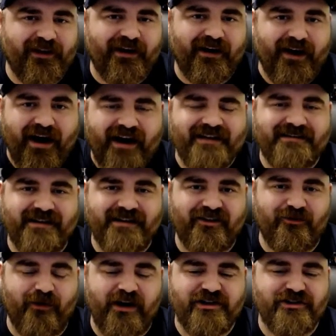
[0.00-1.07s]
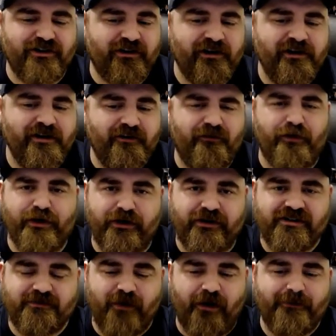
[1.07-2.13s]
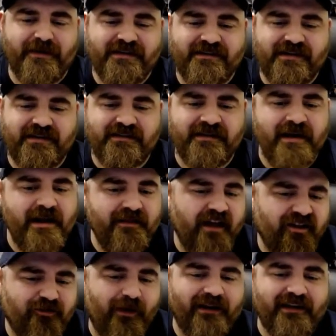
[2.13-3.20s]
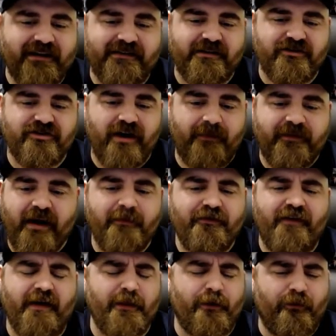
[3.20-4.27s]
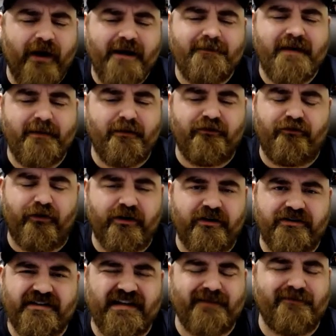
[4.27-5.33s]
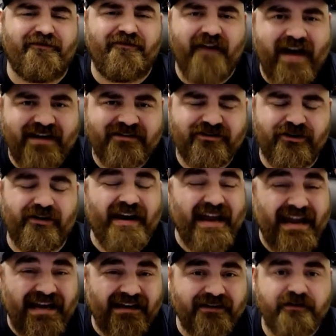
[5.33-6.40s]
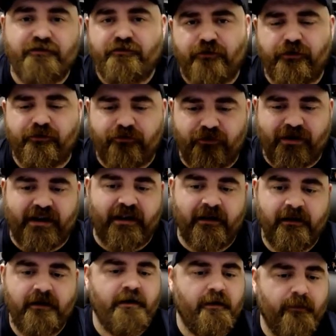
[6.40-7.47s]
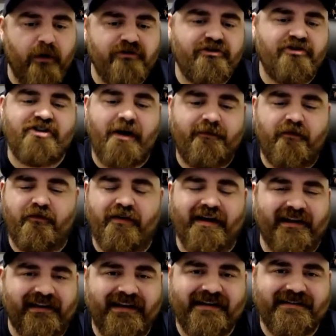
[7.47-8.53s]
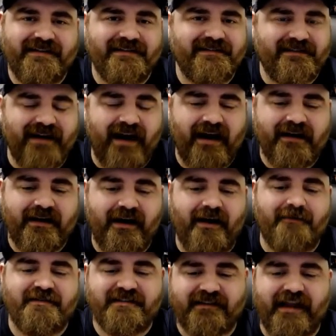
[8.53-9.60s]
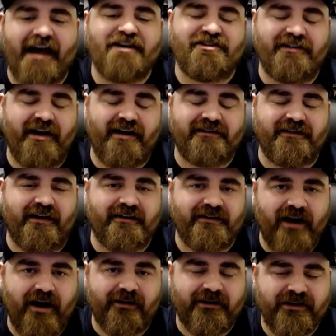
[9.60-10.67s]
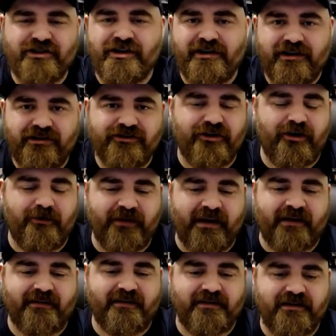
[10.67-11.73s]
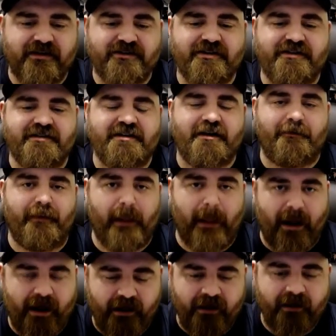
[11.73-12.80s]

a high stakes wager for your small business. That's why LinkedIn Jobs helps find the right people for your team faster and for free. Post your job for free at linkedin.com slash lockdown college. Terms and conditions apply.